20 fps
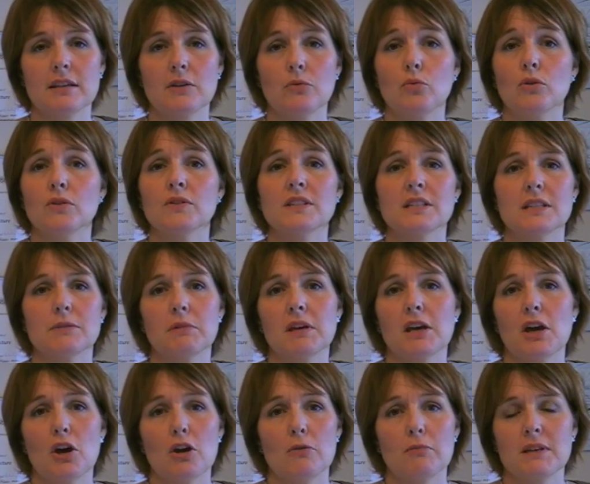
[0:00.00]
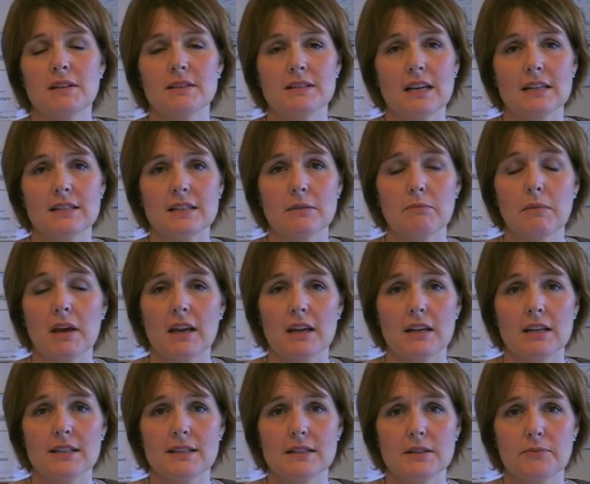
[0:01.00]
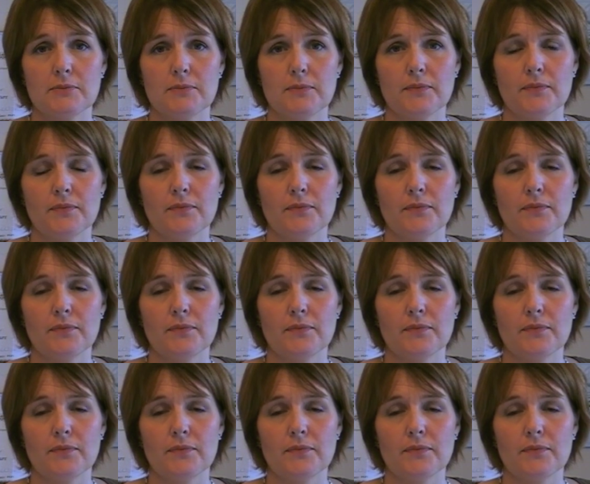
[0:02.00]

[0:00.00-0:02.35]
It wants to be a homeostatic mechanism.